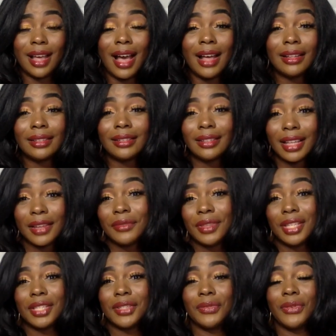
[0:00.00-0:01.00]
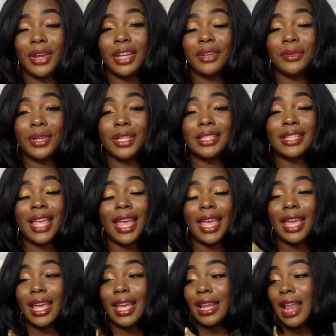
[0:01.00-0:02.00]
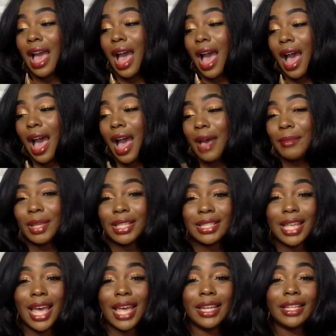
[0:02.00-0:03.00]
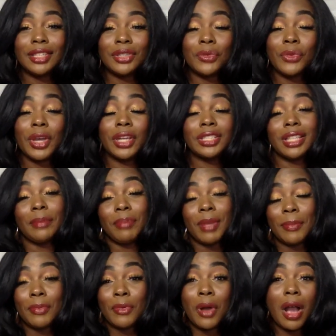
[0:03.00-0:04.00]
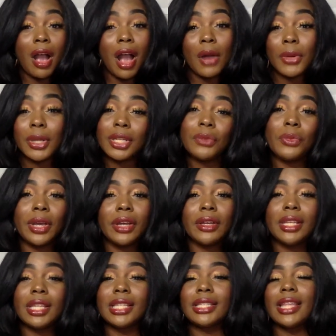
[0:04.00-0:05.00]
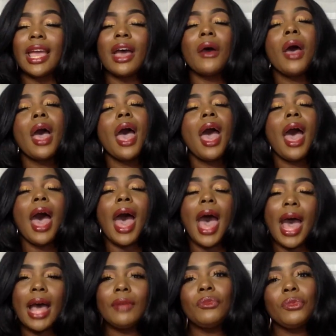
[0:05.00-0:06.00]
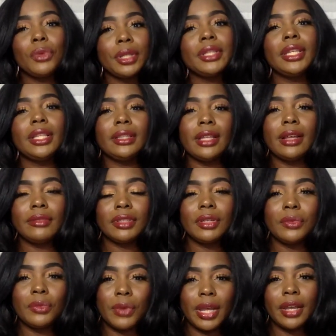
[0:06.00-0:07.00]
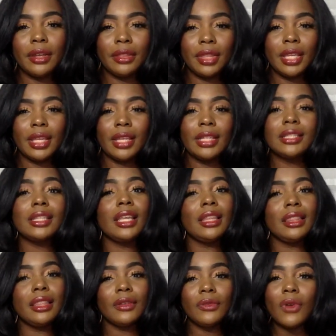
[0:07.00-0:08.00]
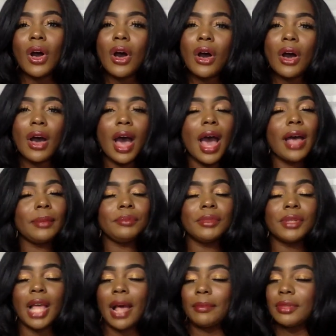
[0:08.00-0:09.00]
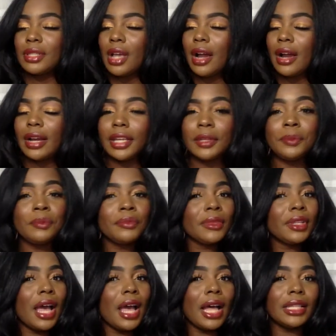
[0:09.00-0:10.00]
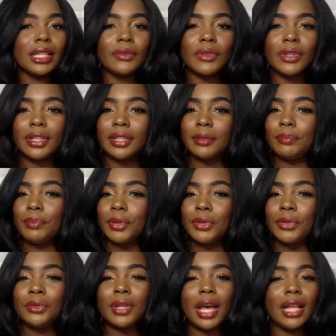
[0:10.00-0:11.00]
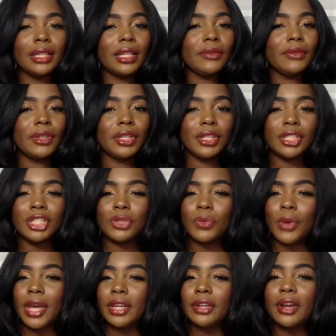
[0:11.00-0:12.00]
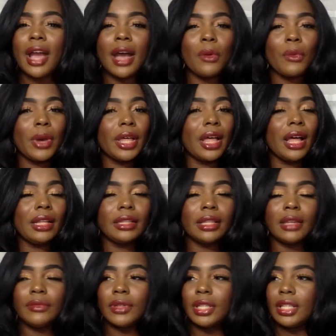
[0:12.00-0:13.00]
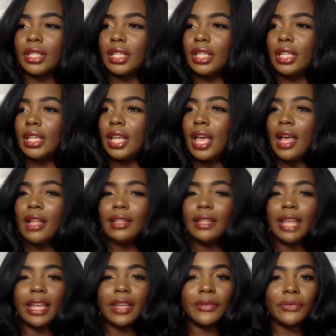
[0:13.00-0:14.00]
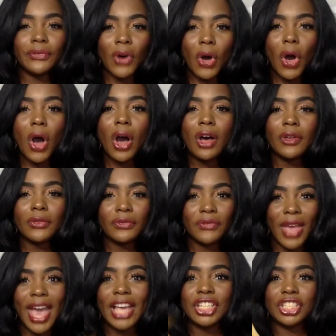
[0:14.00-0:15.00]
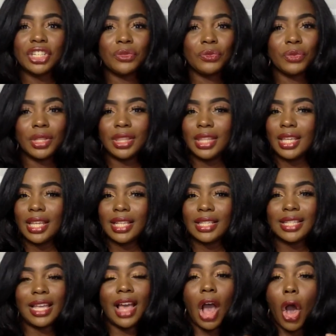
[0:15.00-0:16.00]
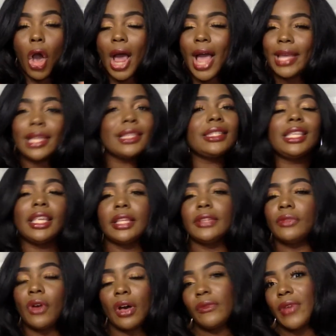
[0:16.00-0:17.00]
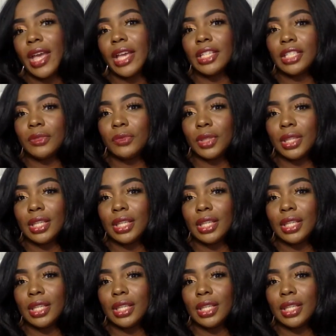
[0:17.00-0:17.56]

I love this fragrance. And I'm excited to wear. Some people are already wearing this now. I really love to wear this in the fall. I, I'm sorry. I love a good boot. I love a good sweater. I, I love a good like fall fashion with this. Like all I can see is fall fashion.